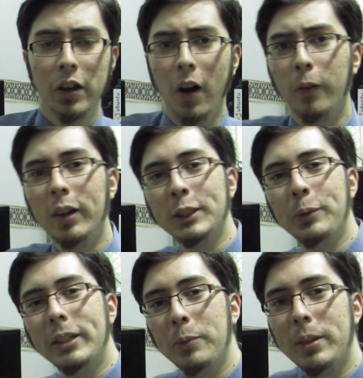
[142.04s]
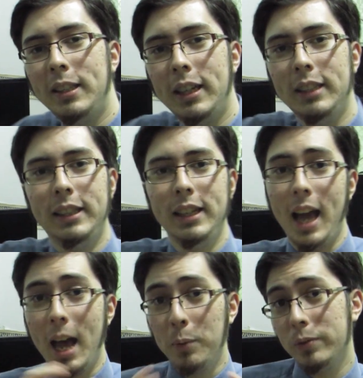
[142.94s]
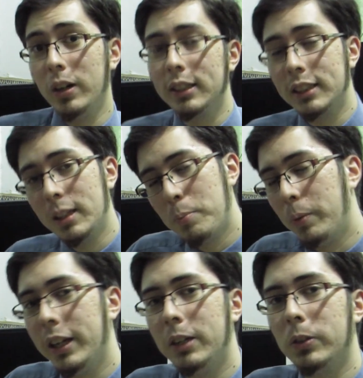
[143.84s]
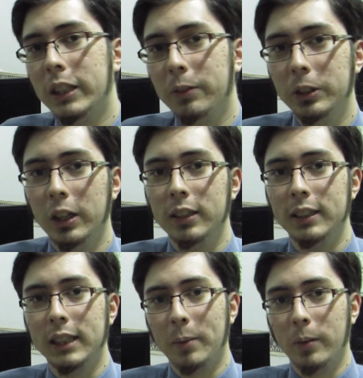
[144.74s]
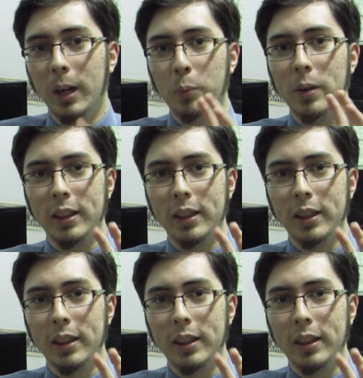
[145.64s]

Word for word: Alright, so we're done with the testing, and we've got some pretty interesting results this time around,